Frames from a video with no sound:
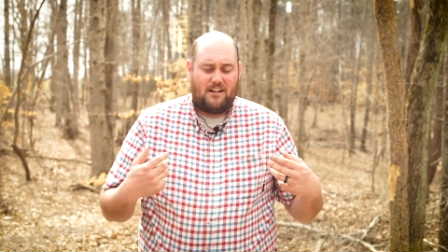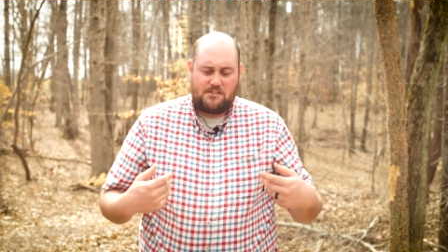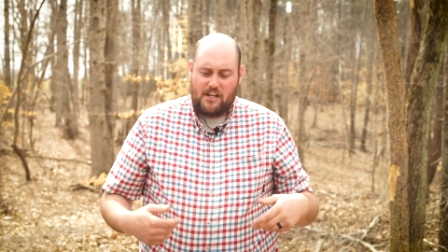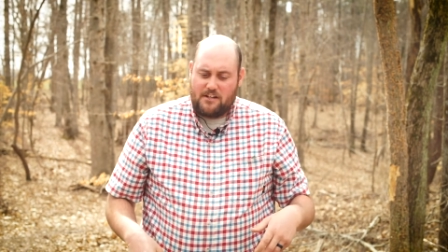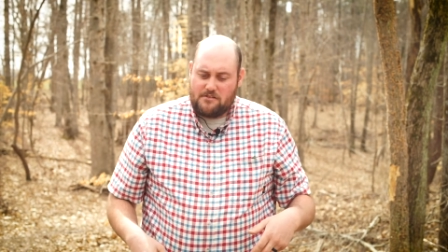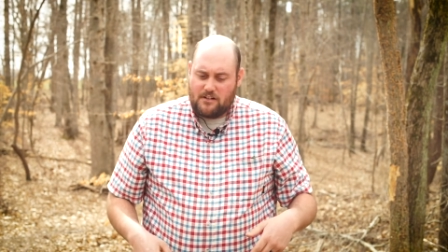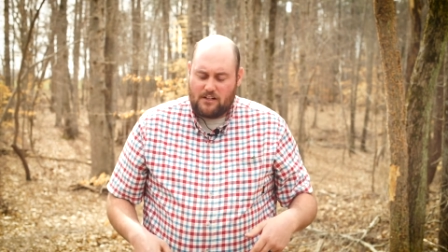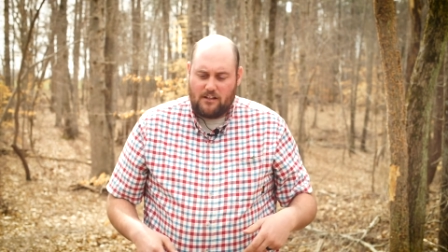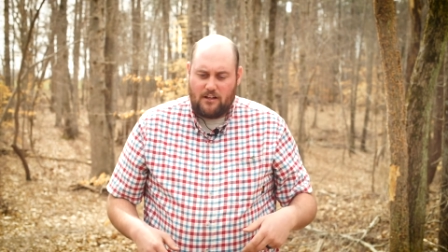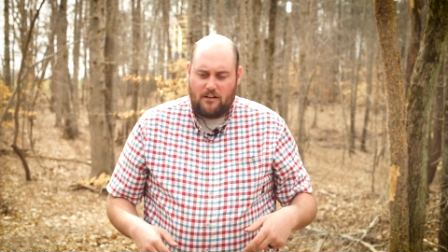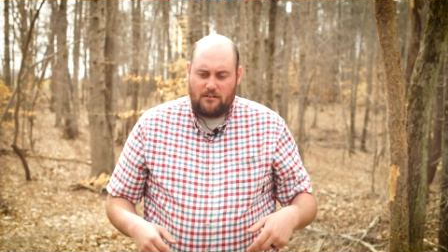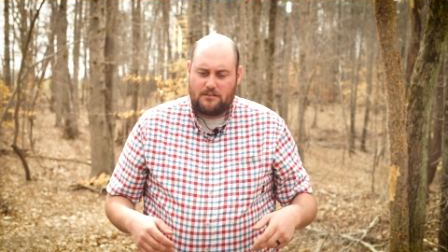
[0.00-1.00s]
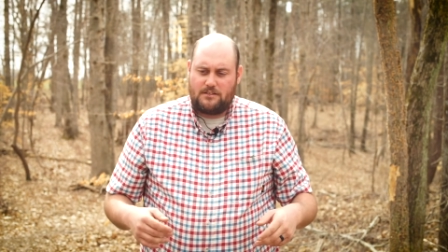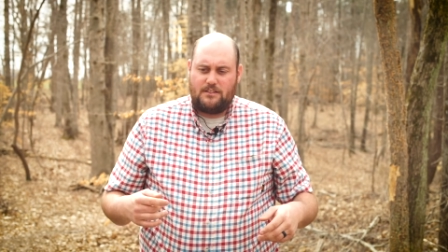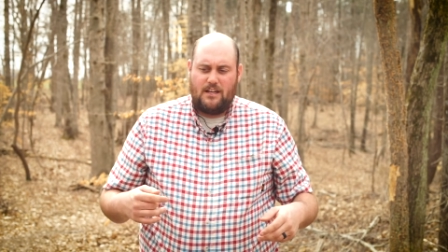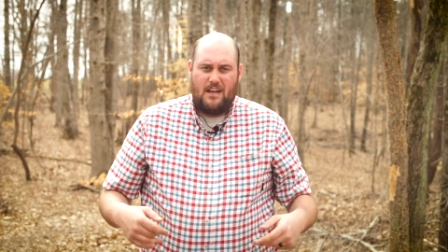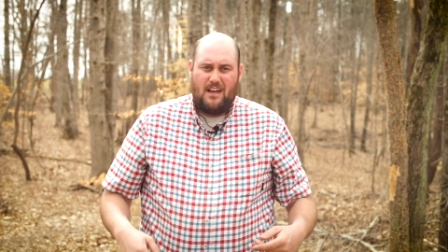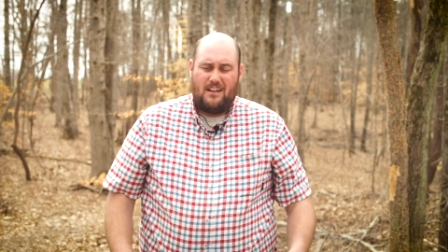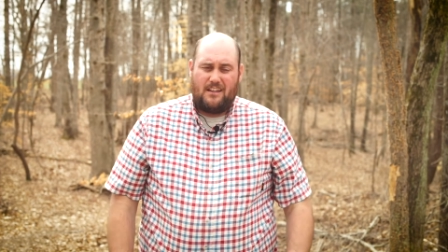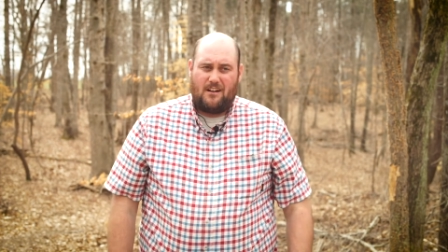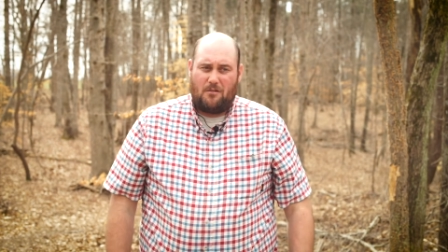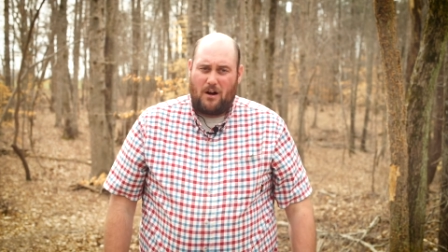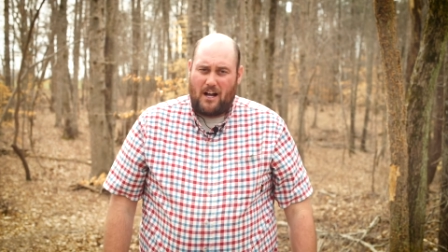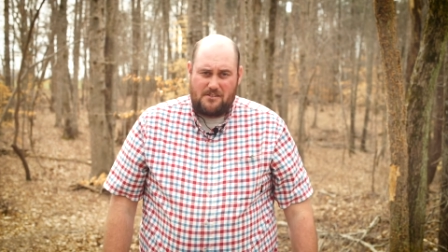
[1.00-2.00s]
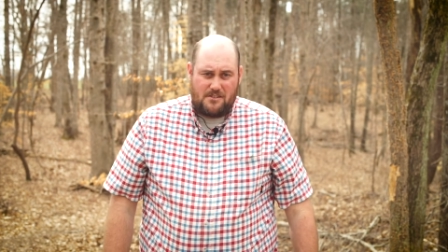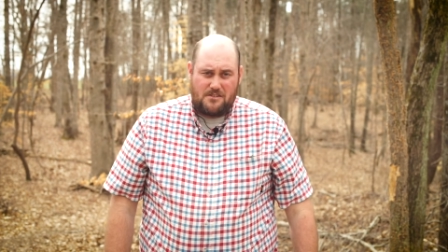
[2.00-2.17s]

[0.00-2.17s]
change your clothes, wash your